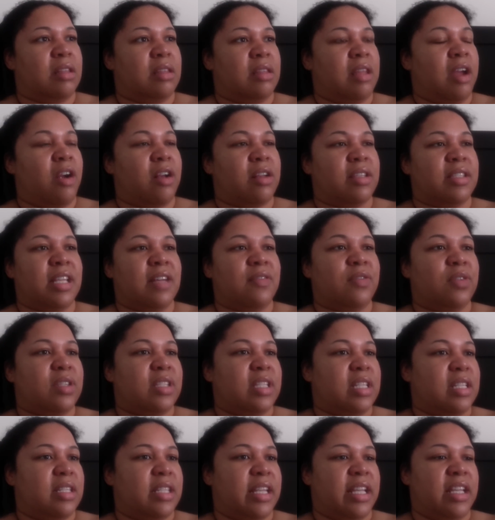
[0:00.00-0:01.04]
There are several
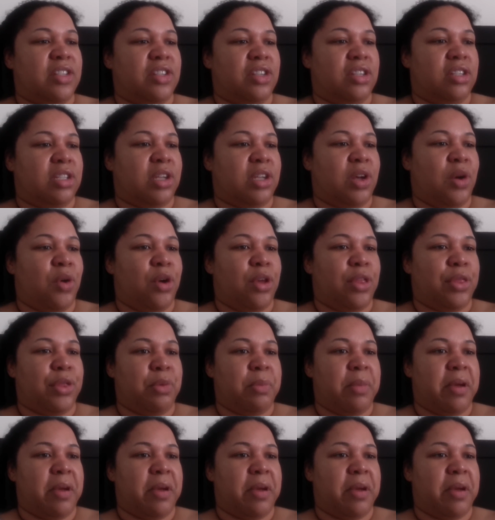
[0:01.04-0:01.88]
sensations going through